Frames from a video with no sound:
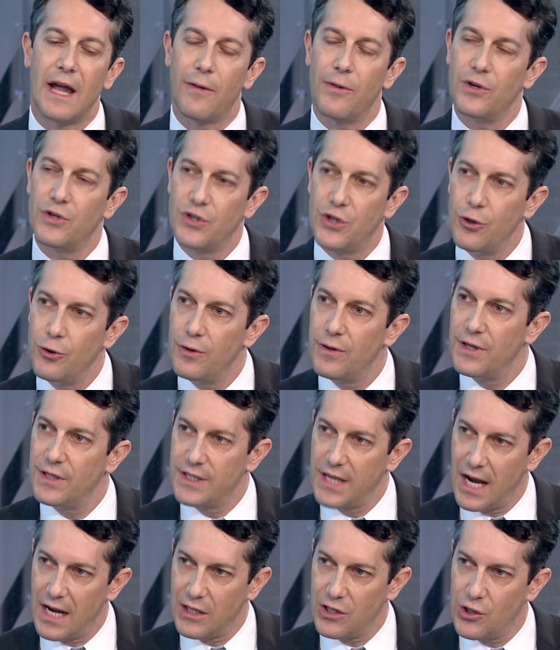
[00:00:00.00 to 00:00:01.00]
now, the 2 to the
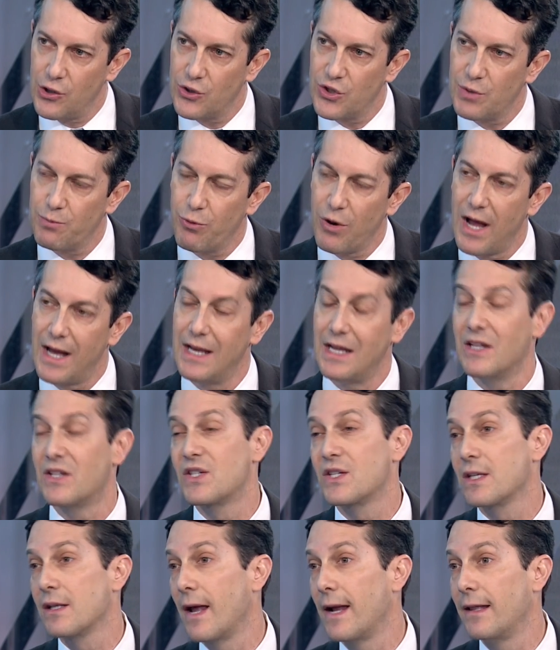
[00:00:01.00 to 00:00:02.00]
10-year spread is
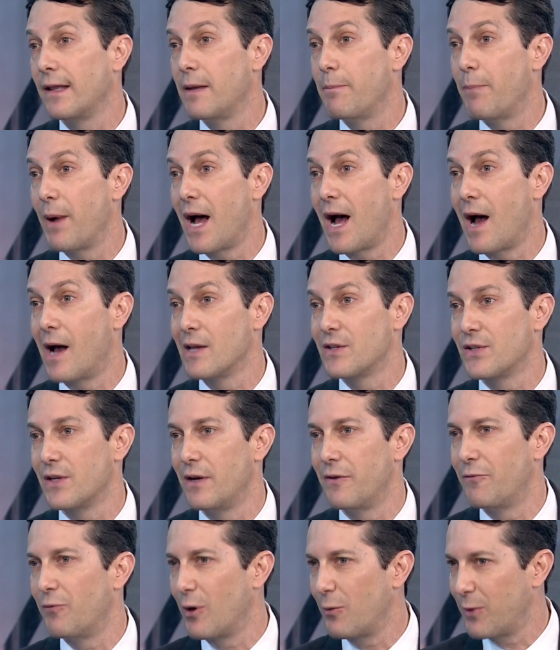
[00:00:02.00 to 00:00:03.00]
slightly
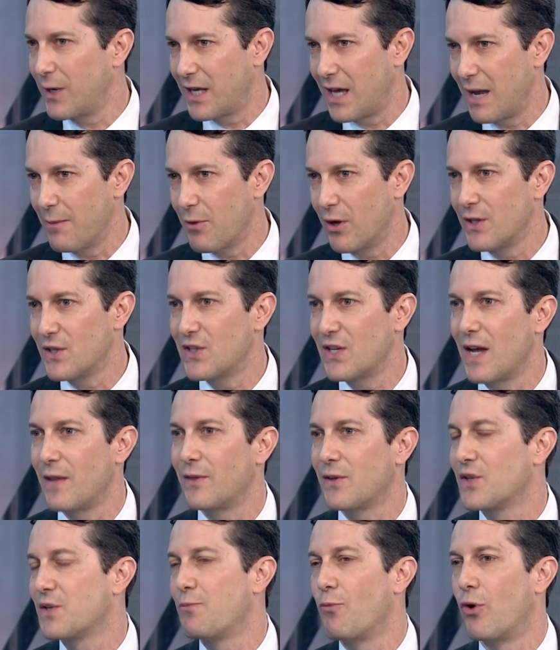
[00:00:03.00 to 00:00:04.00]
positive. When we came on
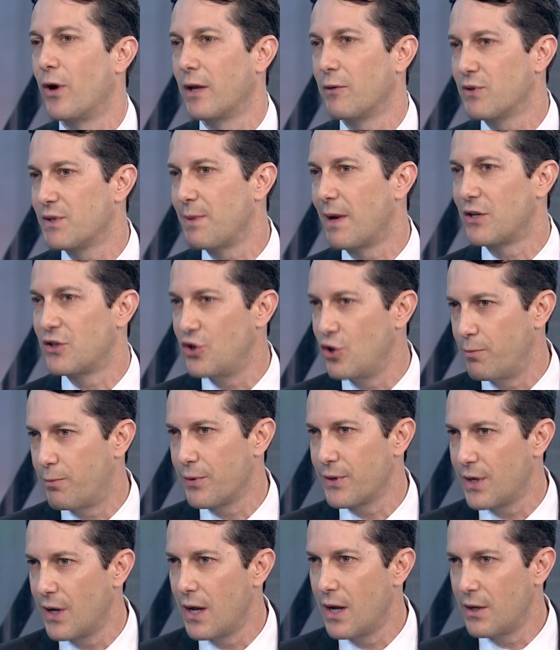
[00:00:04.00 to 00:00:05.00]
set this morning, it was about
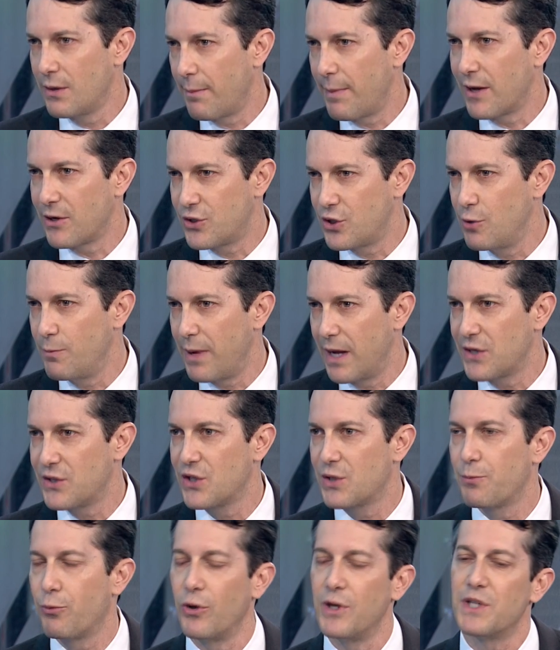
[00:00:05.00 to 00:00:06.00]
two
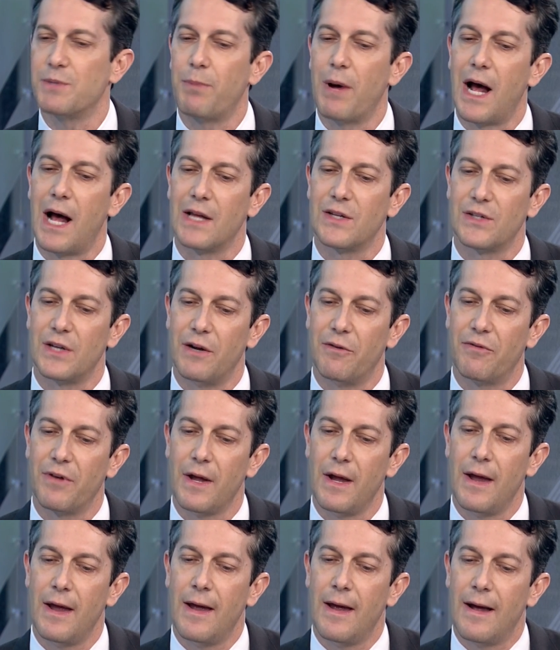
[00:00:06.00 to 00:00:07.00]
basis points positive.
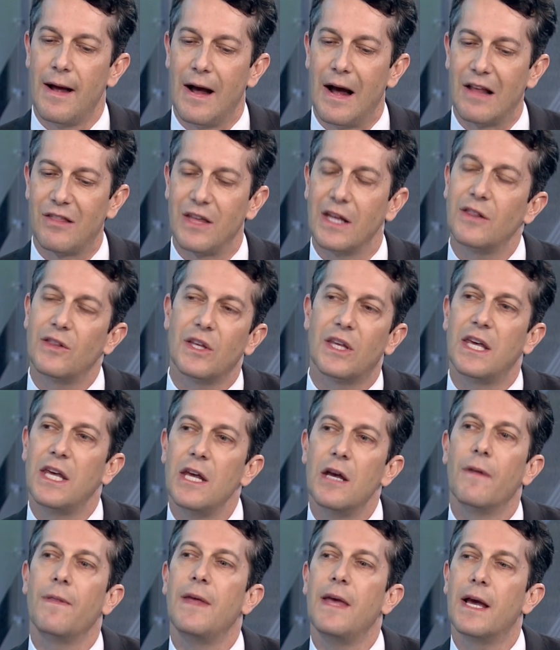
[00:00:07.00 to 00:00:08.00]
I think the
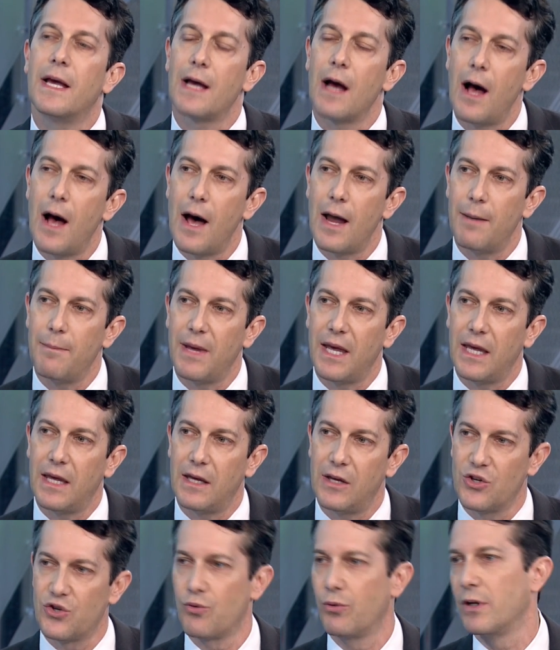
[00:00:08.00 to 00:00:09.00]
key on the
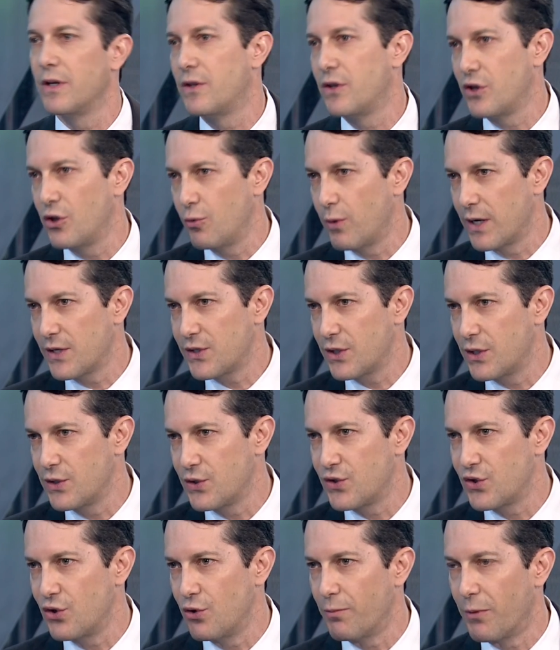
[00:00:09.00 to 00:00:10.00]
economy is really the U.S.
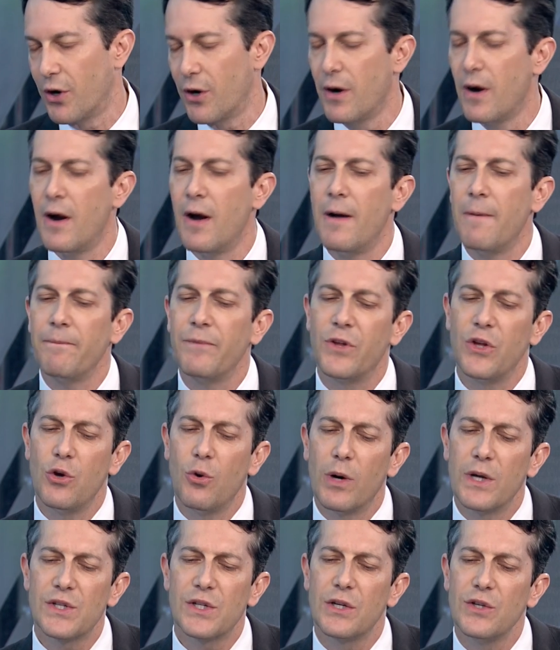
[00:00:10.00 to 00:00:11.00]
consumer. The
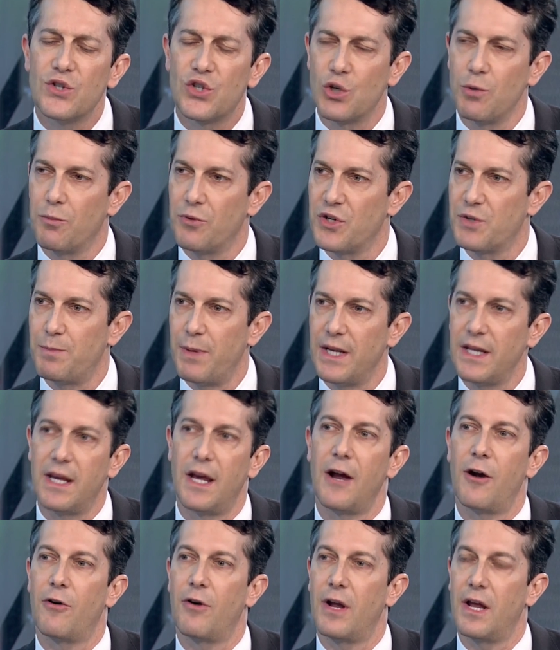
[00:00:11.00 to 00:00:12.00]
U.S. consumer has been
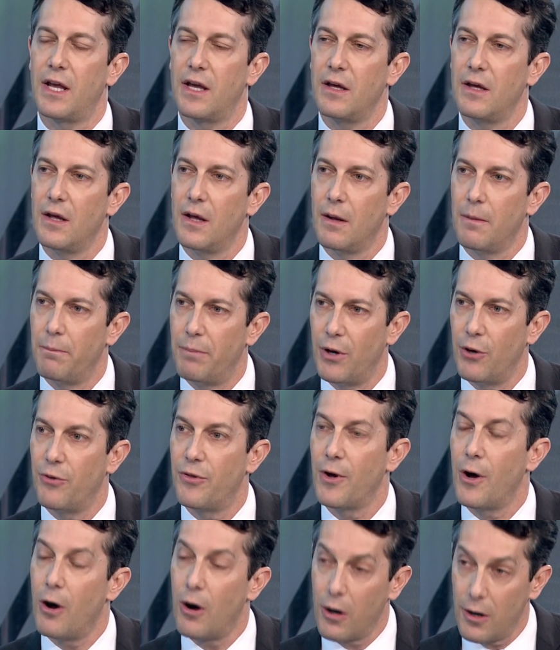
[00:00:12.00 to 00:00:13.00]
carrying
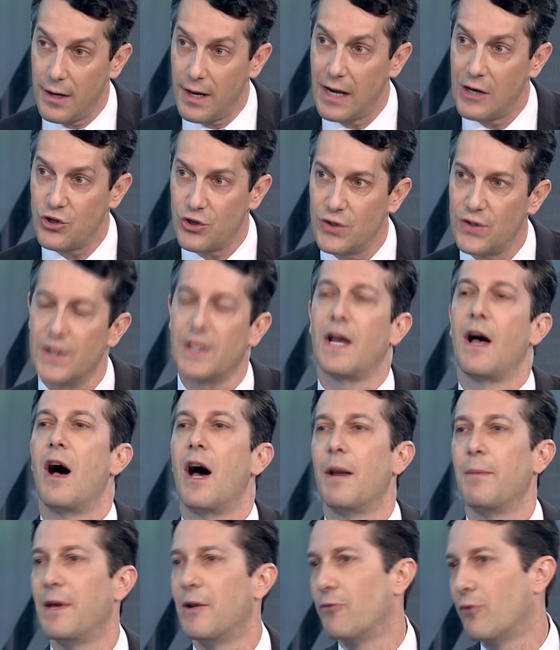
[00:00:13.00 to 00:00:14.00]
both our nation's
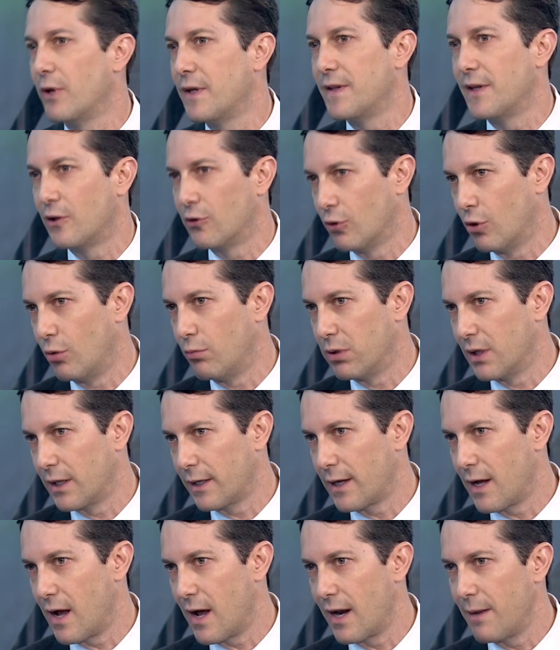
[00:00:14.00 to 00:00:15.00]
economy and really the global
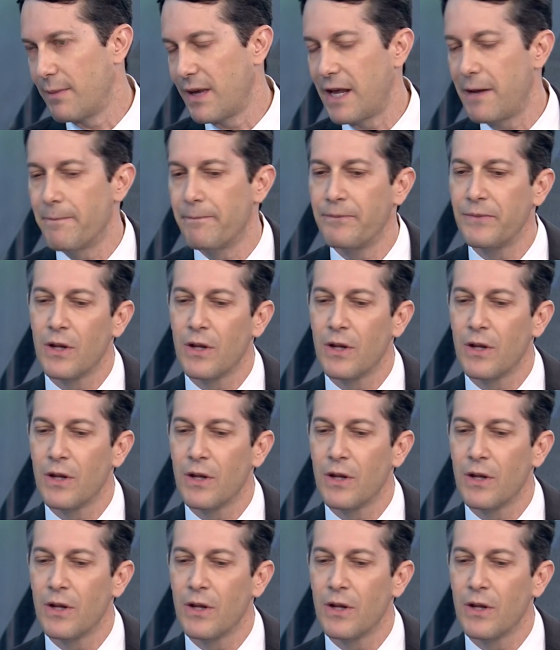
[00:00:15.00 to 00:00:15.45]
economy.